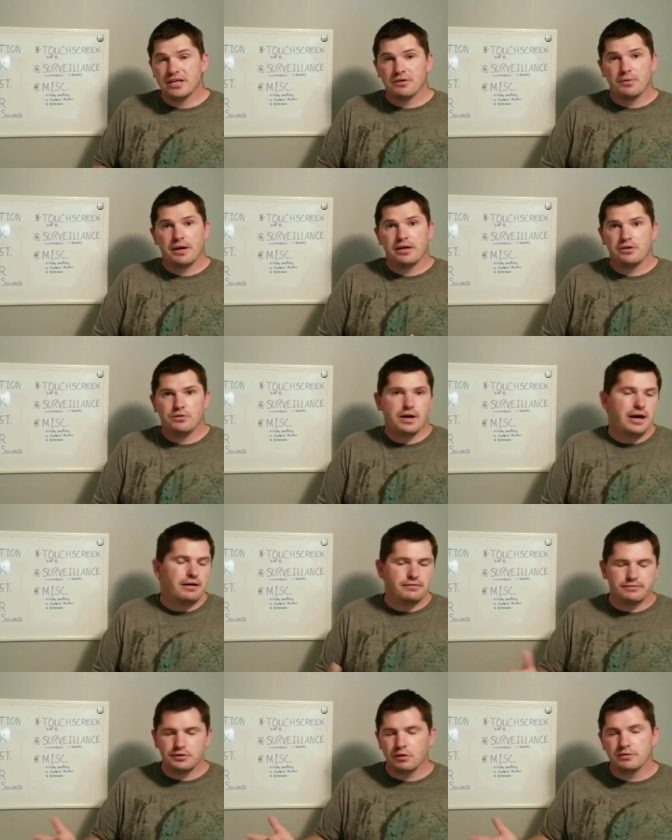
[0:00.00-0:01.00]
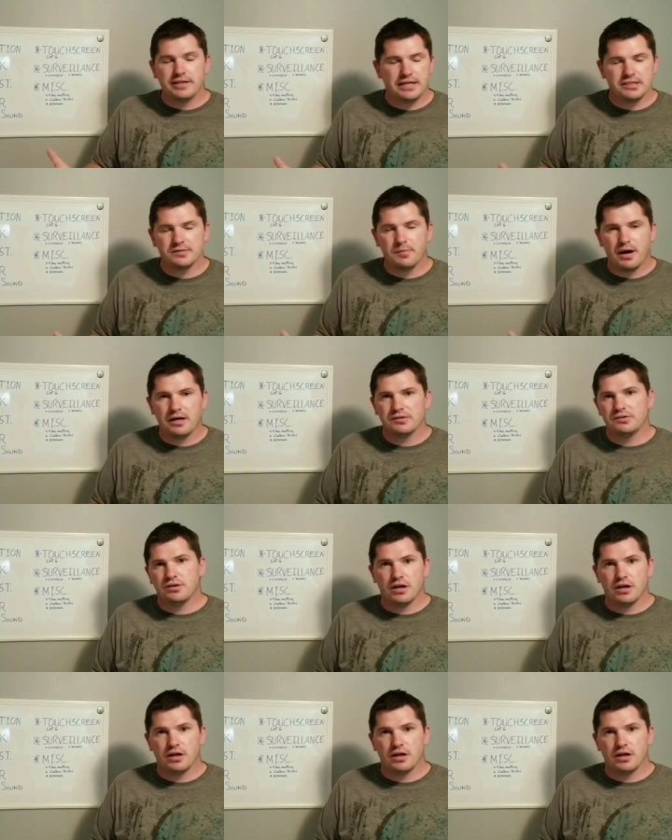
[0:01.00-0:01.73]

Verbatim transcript: That way you have no dead spots.